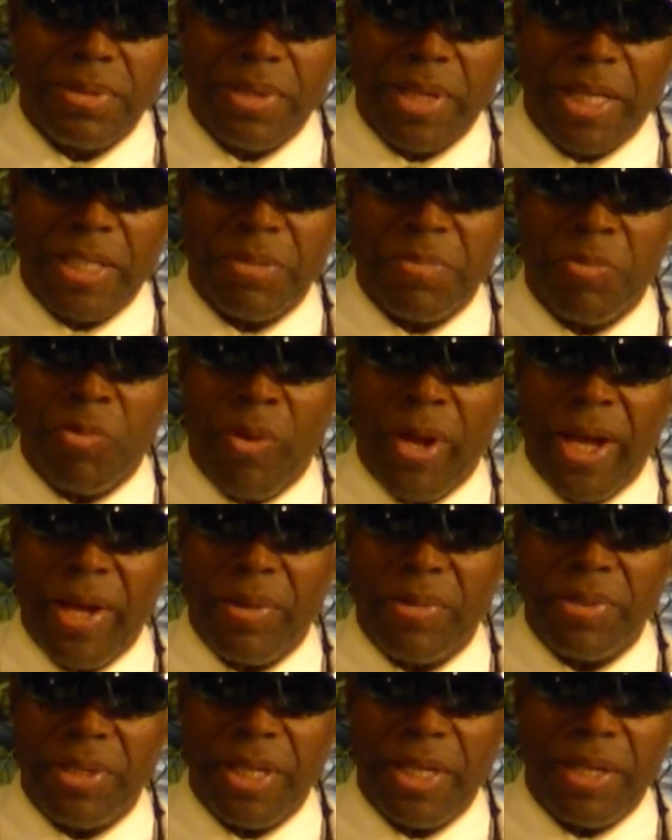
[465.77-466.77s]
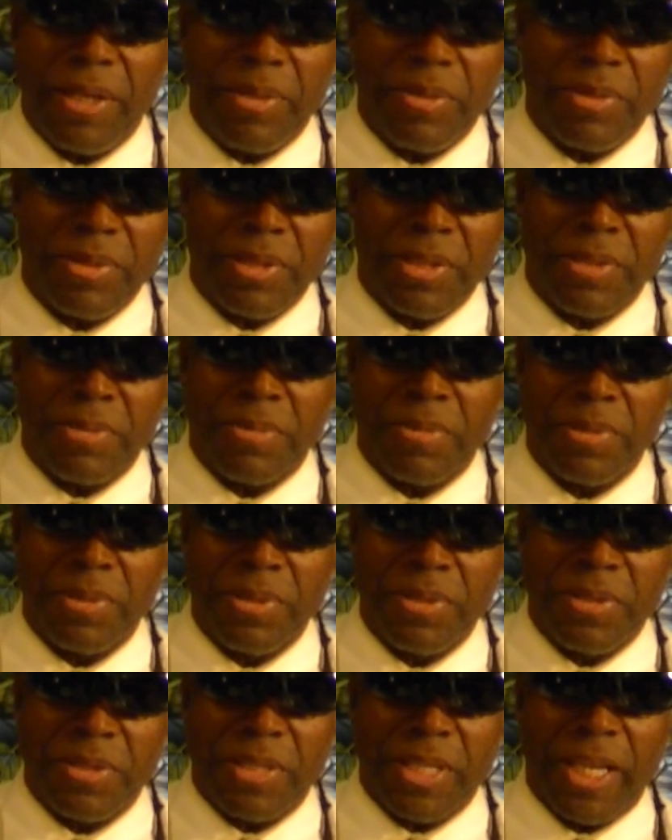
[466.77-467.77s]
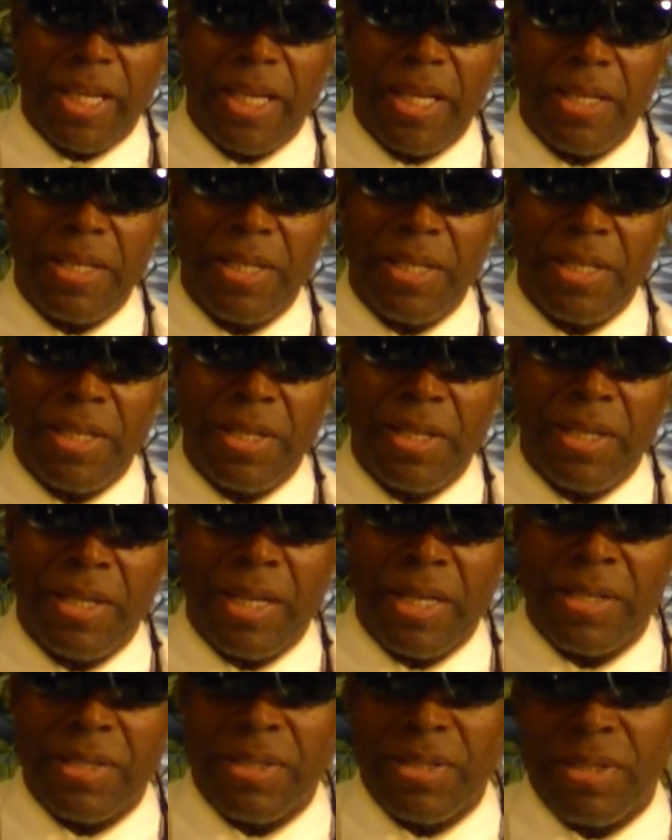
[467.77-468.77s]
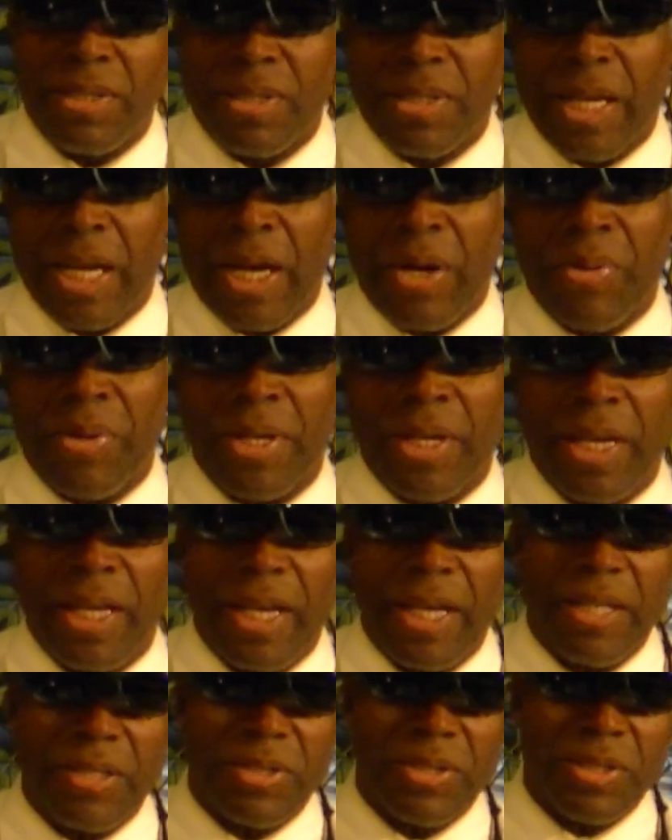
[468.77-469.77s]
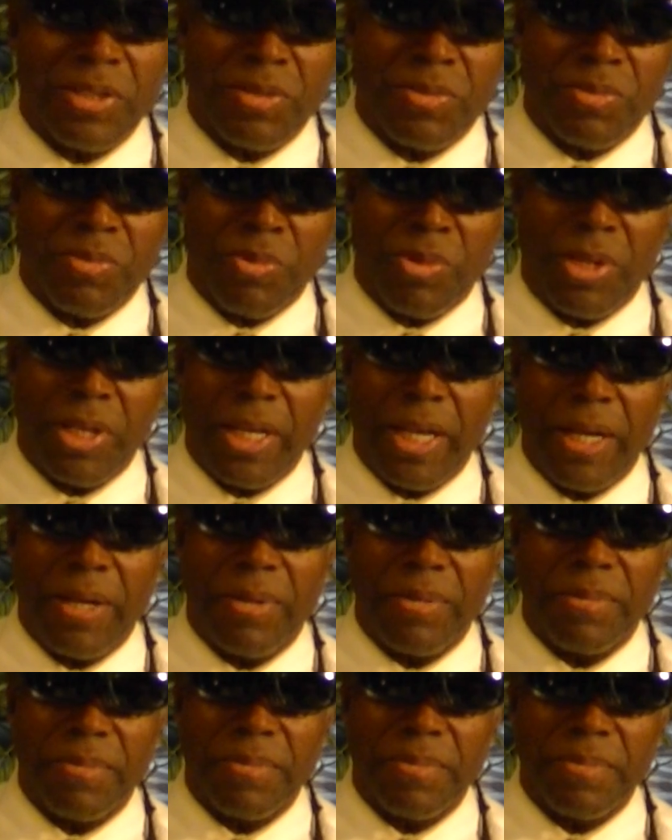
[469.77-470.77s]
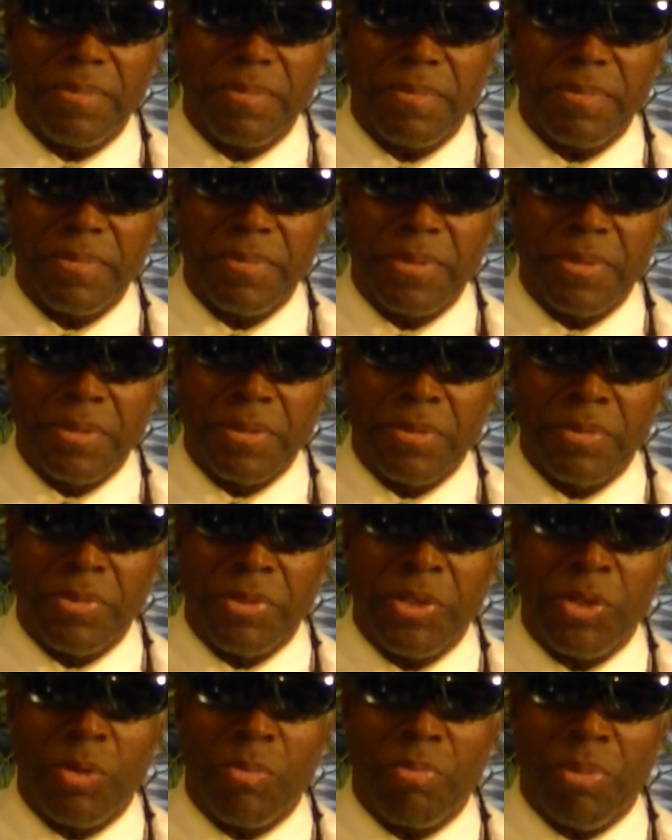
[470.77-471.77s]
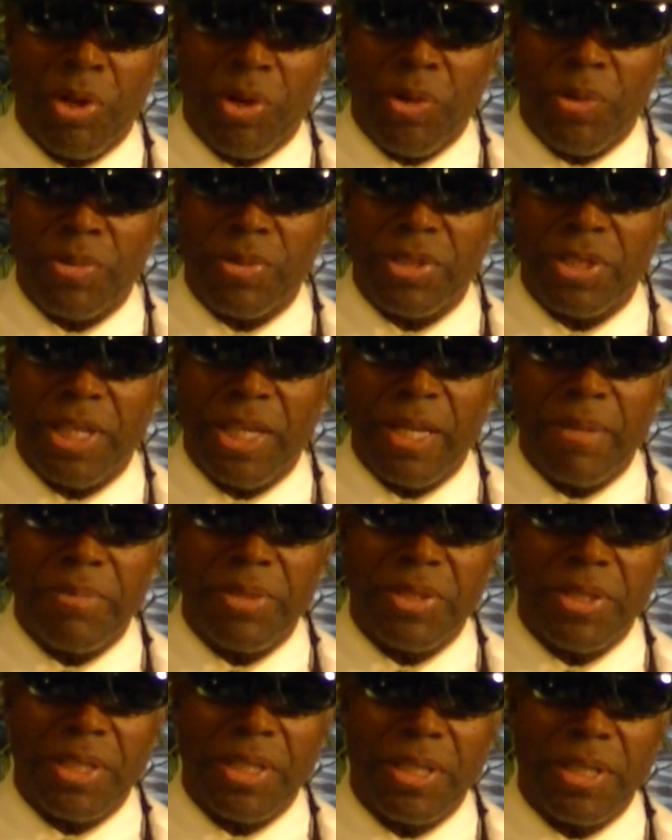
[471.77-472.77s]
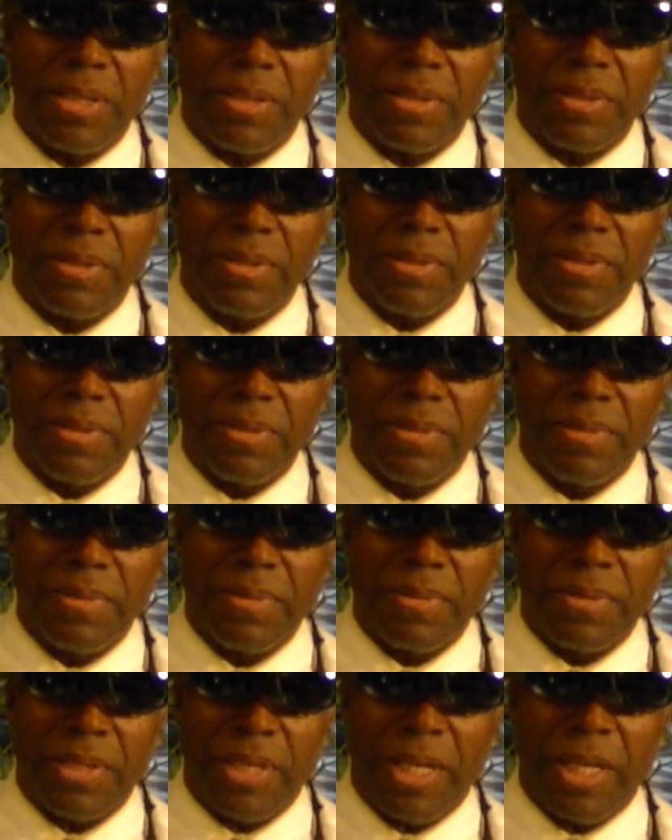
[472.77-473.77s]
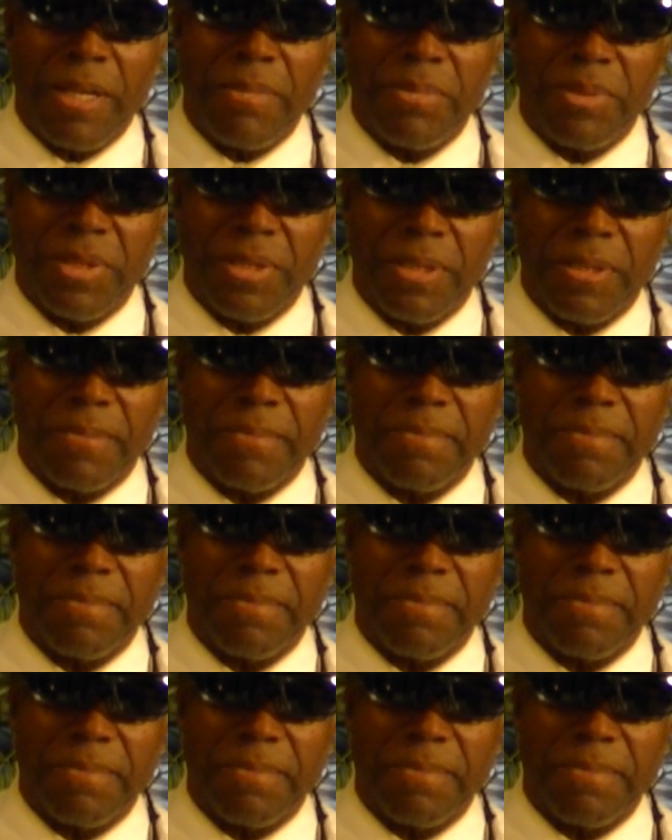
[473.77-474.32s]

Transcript: has wound down, the sand in the hourglass has run out we don't borrow time as it is. Time's up.